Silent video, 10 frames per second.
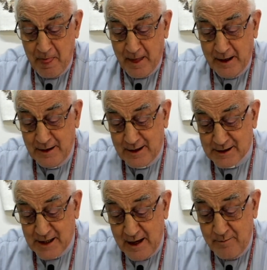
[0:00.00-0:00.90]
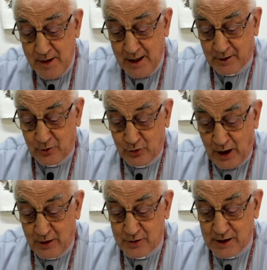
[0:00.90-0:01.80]
In the same year,
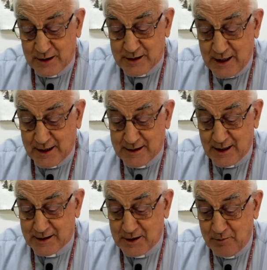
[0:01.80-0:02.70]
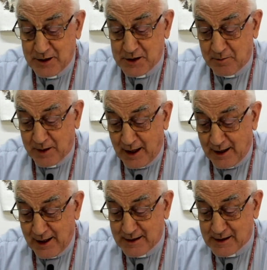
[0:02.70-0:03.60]
2006, Archbishop
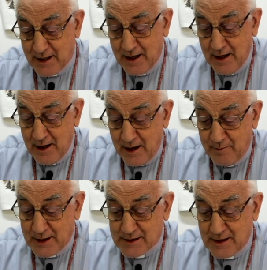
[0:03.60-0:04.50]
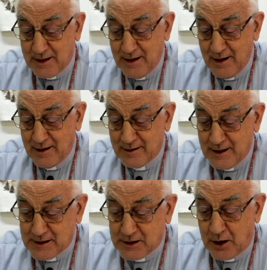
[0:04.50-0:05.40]
Kallese, MSc,
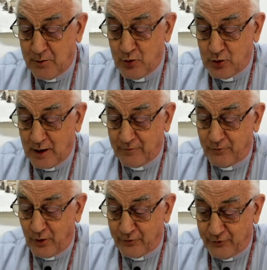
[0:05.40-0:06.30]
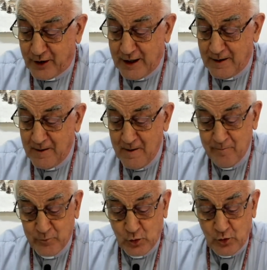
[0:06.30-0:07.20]
distributed for free
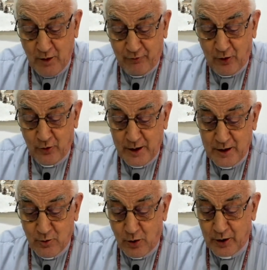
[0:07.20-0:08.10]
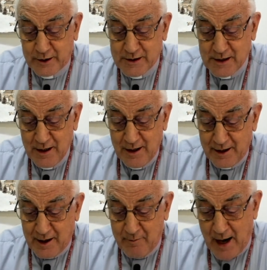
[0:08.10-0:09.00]
to the following wards,
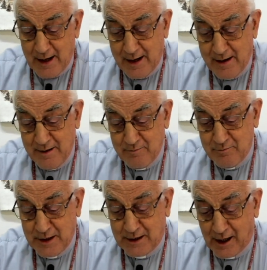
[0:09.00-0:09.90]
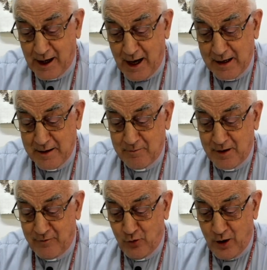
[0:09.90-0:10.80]
Ramale, Bitagali,
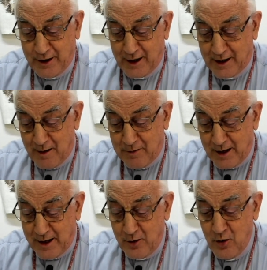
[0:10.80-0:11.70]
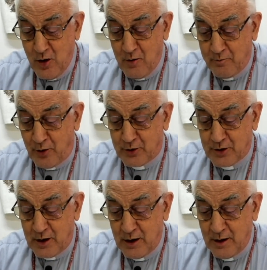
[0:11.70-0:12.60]
Blivuan, and Cabaleo,
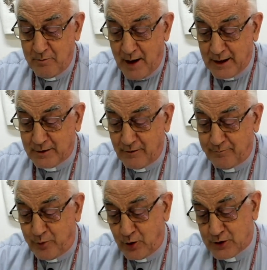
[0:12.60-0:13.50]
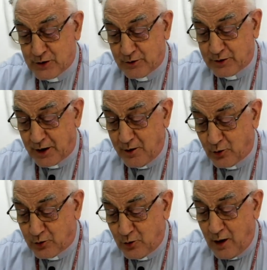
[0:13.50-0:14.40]
for part of portion
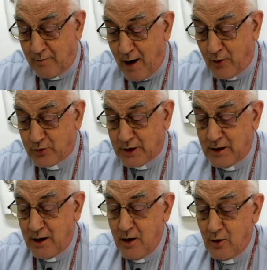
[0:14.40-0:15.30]
302 amounting